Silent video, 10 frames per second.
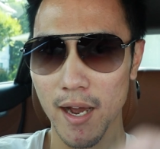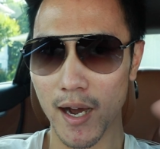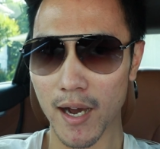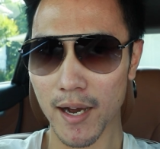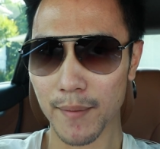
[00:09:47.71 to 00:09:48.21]

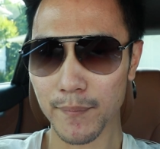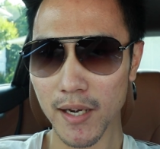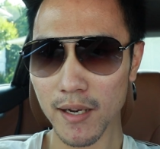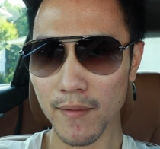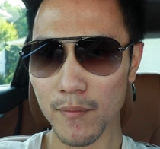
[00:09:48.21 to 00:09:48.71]
I'm
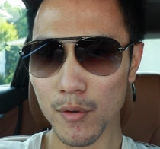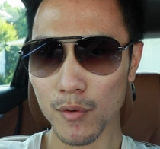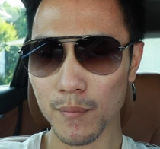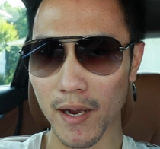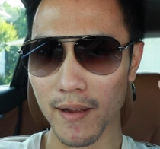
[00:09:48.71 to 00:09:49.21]
gonna give
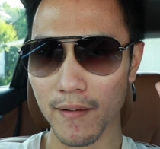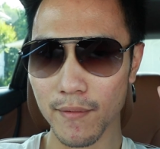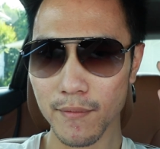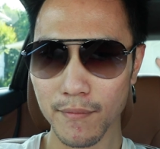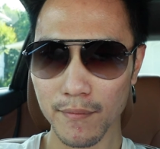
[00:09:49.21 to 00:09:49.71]
you my,
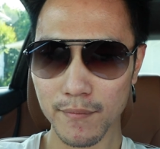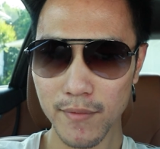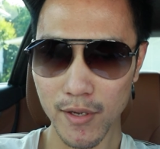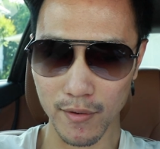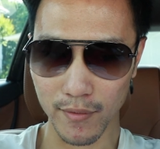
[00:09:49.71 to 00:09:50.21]

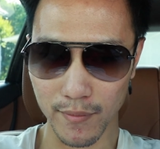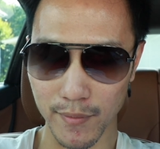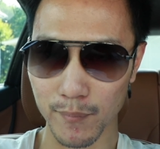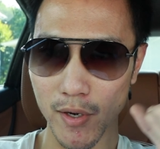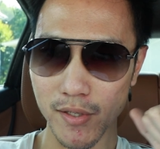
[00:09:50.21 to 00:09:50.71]
you know,
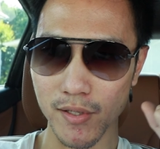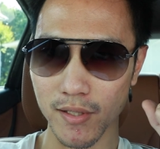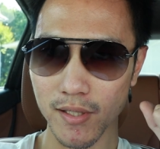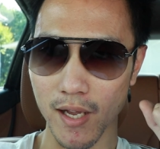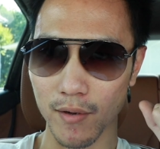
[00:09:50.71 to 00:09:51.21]

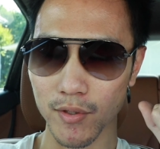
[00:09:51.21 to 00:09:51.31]
impressions now.